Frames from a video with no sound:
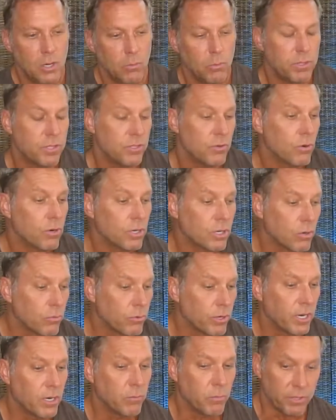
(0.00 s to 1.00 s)
with your
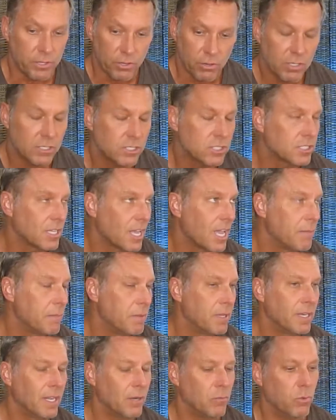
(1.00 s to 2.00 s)
career and with your
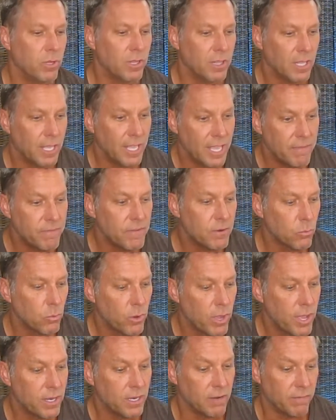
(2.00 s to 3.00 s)
assignment and when if and
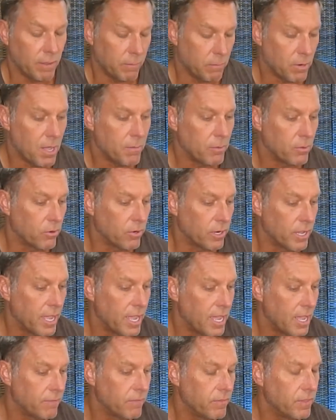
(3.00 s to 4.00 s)
when and if they probably already
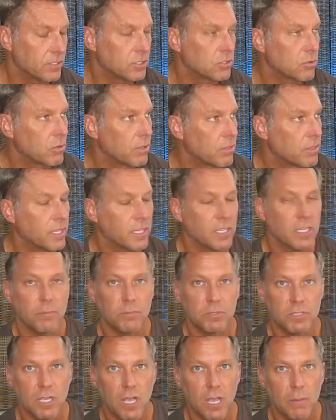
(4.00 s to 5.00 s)
have this sort of thing
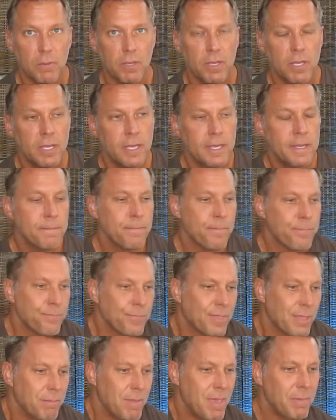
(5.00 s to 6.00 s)
comes up
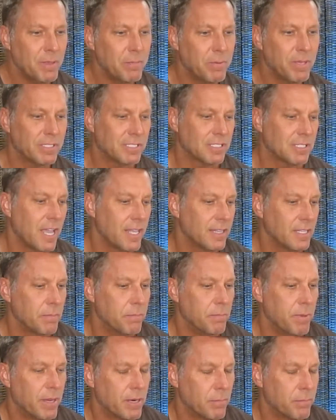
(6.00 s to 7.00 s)
maybe you'll be slightly
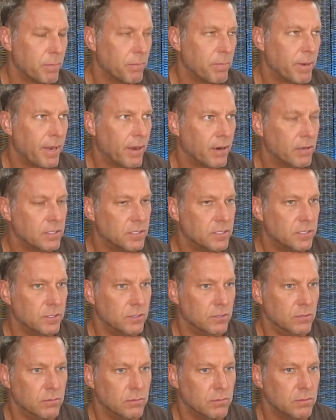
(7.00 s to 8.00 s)
better prepared
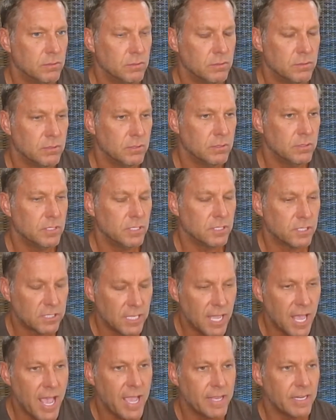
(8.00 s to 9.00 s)
to
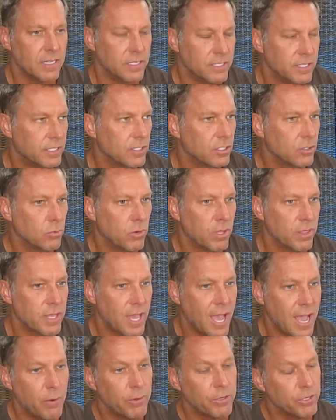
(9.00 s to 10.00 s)
decide and deal with
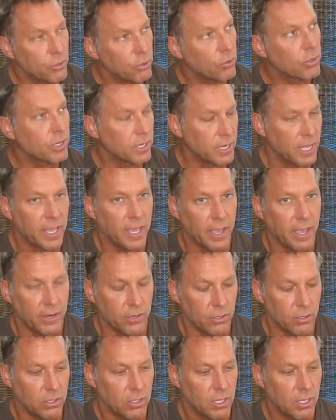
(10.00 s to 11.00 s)
how you're going to
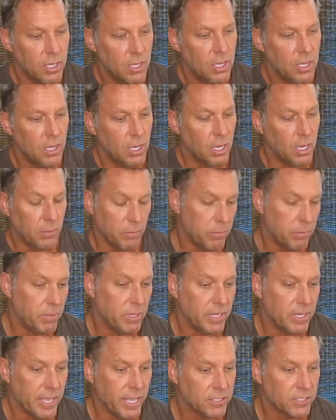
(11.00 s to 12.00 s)
handle uh,
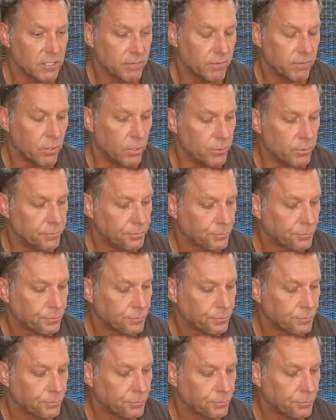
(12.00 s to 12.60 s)
being asked to float,